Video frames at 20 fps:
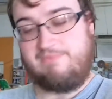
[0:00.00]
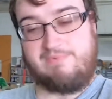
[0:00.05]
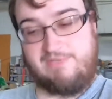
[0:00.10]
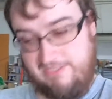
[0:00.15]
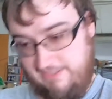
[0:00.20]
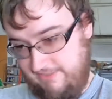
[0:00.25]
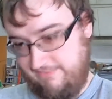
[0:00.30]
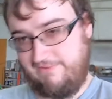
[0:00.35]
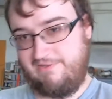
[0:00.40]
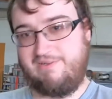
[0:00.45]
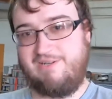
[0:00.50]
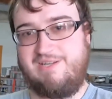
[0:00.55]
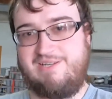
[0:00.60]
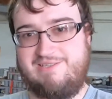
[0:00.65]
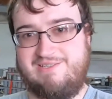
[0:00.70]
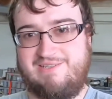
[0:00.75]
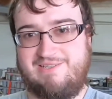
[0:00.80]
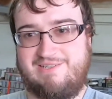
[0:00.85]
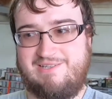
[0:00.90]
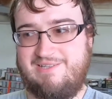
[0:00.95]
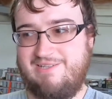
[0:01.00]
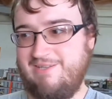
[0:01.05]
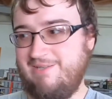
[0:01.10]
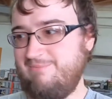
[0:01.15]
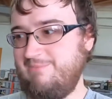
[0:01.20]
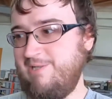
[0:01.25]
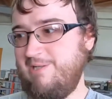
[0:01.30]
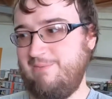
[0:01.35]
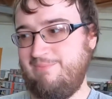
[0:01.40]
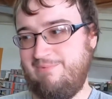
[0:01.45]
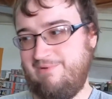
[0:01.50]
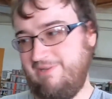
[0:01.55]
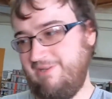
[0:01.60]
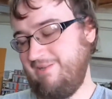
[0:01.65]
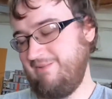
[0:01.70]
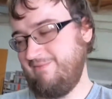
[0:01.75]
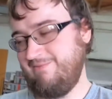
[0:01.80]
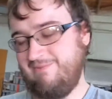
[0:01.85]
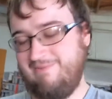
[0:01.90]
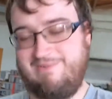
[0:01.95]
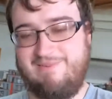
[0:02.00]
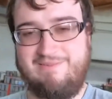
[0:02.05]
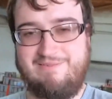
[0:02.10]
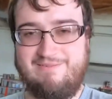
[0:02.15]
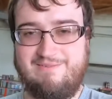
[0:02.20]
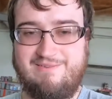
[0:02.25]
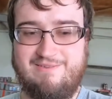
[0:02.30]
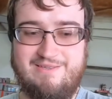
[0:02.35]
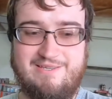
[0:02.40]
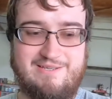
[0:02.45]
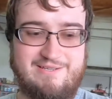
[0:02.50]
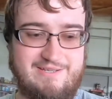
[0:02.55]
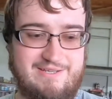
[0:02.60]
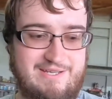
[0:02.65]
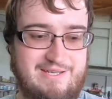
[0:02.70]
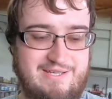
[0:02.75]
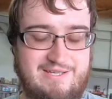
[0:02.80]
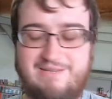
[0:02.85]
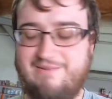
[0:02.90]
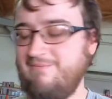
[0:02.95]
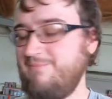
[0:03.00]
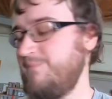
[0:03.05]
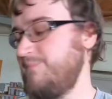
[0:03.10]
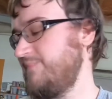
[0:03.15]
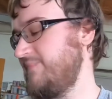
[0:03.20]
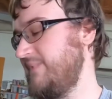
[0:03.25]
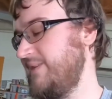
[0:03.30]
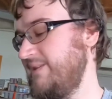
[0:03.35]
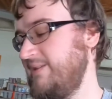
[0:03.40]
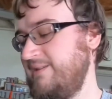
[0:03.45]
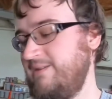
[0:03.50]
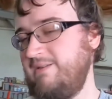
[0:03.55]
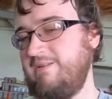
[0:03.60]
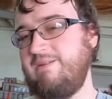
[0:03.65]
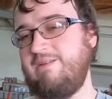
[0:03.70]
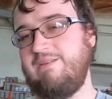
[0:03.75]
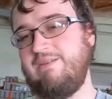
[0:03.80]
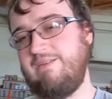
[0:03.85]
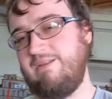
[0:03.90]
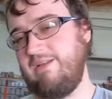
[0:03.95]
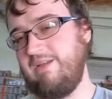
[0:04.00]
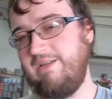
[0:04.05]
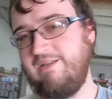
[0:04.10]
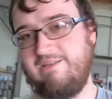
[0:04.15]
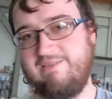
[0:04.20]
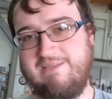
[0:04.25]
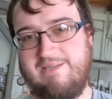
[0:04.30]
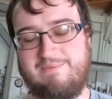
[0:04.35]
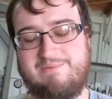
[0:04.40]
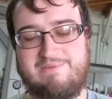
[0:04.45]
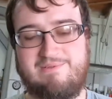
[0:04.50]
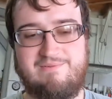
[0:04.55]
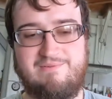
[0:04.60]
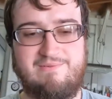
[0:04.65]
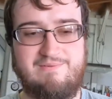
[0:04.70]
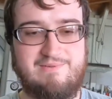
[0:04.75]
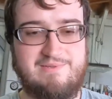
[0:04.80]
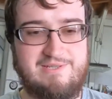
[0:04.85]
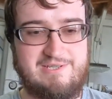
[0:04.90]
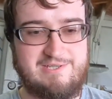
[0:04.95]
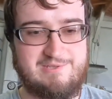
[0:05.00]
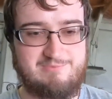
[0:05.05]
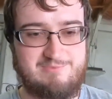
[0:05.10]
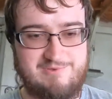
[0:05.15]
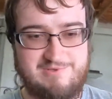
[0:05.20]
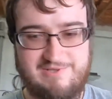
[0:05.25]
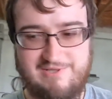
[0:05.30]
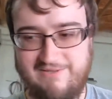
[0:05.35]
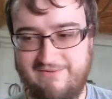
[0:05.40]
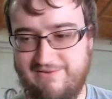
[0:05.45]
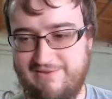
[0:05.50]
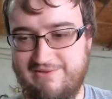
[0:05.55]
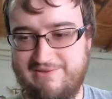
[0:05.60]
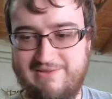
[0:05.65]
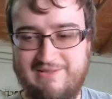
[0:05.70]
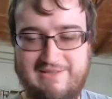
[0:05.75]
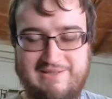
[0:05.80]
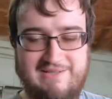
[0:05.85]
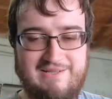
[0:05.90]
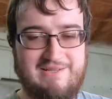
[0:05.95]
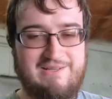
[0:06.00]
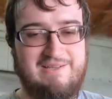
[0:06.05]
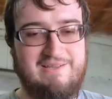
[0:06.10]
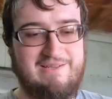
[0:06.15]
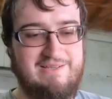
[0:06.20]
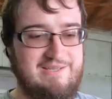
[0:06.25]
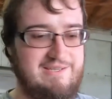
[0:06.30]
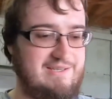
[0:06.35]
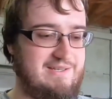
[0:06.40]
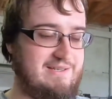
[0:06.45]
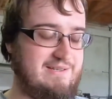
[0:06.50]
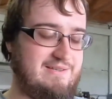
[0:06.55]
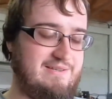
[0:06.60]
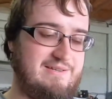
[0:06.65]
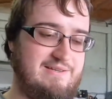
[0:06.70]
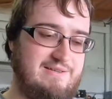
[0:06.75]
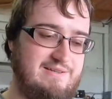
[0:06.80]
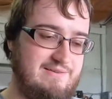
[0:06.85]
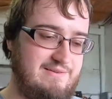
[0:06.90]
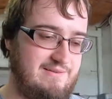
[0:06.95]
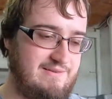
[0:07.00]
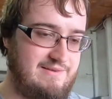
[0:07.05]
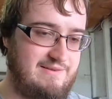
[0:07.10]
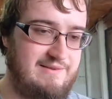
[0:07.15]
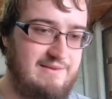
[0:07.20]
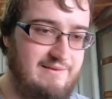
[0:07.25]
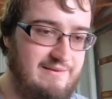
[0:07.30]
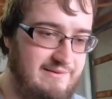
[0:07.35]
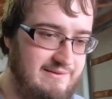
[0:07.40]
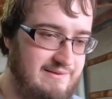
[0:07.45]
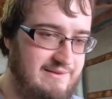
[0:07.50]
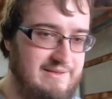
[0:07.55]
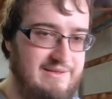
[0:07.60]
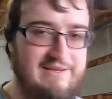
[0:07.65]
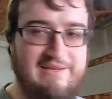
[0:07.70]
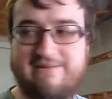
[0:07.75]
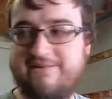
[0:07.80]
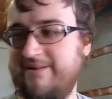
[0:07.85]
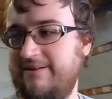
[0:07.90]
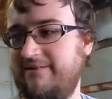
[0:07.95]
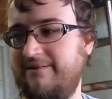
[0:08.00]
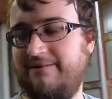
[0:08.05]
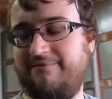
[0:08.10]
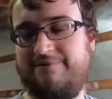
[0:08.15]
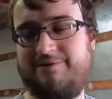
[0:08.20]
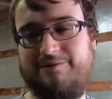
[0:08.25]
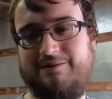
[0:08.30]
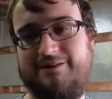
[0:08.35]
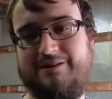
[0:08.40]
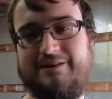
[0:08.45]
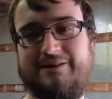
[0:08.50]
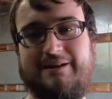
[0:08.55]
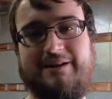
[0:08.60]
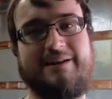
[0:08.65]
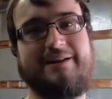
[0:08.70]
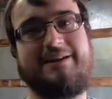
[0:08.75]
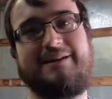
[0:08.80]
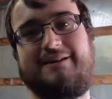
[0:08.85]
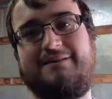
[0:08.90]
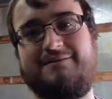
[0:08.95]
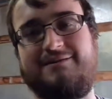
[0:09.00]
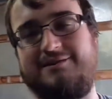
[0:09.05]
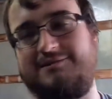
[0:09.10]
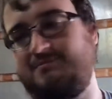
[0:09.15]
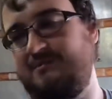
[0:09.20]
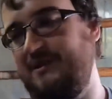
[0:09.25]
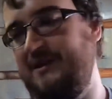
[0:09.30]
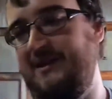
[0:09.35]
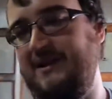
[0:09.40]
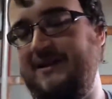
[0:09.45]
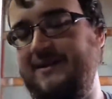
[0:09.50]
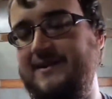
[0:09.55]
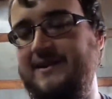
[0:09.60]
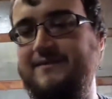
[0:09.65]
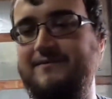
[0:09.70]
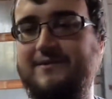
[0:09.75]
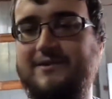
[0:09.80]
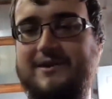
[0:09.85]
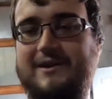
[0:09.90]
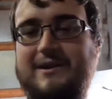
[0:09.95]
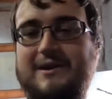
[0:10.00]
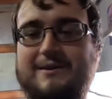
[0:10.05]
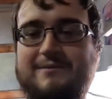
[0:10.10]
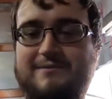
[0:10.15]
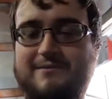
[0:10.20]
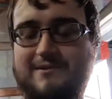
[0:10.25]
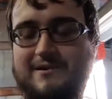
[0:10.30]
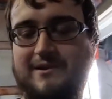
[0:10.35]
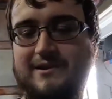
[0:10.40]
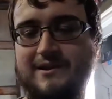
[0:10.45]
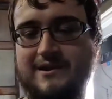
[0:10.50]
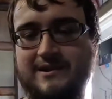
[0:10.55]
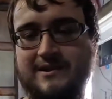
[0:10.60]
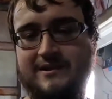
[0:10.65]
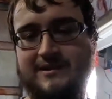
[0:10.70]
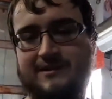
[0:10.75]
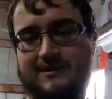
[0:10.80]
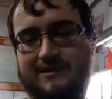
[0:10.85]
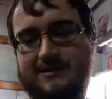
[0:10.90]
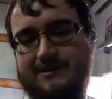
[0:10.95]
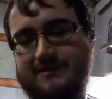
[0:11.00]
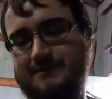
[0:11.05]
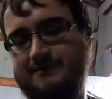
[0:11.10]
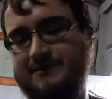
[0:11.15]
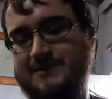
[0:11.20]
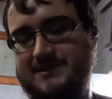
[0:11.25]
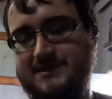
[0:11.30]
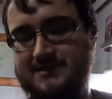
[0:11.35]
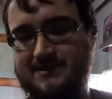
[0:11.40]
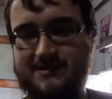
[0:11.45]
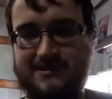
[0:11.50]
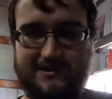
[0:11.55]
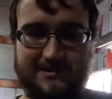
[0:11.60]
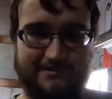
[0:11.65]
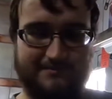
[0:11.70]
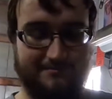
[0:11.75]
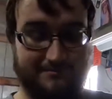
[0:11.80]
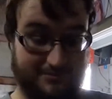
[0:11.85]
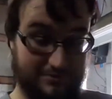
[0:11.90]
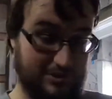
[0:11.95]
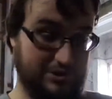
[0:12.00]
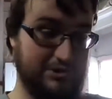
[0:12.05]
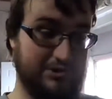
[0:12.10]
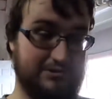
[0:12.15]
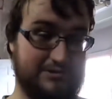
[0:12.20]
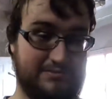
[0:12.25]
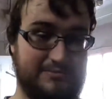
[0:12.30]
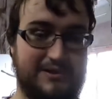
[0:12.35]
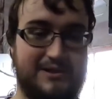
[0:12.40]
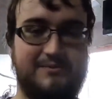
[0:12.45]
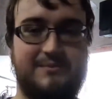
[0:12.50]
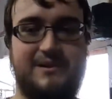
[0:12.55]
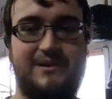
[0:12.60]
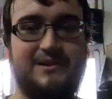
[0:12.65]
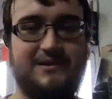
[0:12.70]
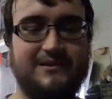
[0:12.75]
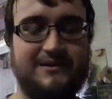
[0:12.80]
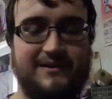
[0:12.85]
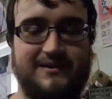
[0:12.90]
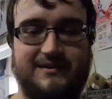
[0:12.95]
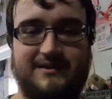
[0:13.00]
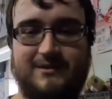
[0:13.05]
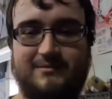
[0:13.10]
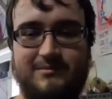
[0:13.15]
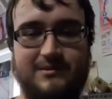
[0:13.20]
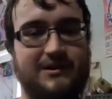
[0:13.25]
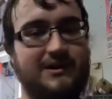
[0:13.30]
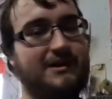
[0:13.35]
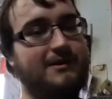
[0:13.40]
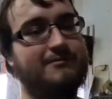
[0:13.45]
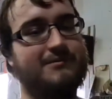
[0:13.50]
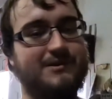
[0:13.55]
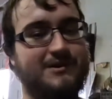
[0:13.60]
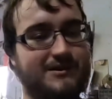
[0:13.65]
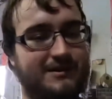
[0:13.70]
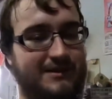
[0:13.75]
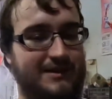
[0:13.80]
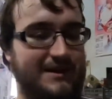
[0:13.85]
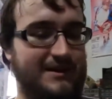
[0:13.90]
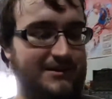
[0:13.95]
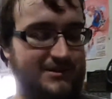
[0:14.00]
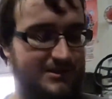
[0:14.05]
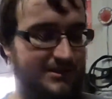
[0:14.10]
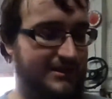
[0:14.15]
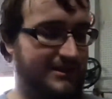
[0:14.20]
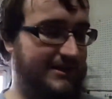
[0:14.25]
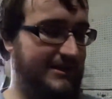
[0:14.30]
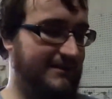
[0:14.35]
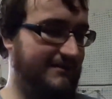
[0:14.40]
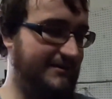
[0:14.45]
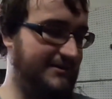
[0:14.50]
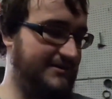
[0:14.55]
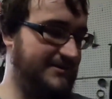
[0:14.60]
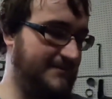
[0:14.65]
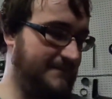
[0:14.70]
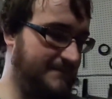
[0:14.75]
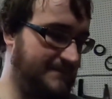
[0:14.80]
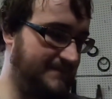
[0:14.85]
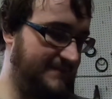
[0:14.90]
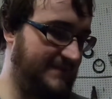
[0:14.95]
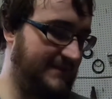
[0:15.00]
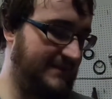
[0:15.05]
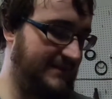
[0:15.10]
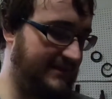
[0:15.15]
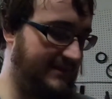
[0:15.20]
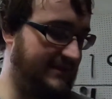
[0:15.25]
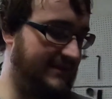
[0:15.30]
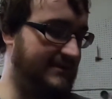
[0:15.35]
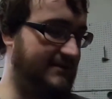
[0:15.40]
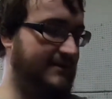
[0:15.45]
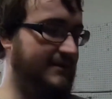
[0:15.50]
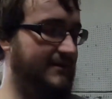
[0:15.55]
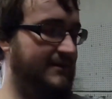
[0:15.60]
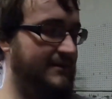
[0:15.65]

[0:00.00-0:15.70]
Racing, call them up. Like, hell yeah. And they got exceptional customer service, and I can't tell you know, I can't even explain how thankful I am for it. You know, it wasn't a huge amount of money or anything, but I work a lot of shitty hours and,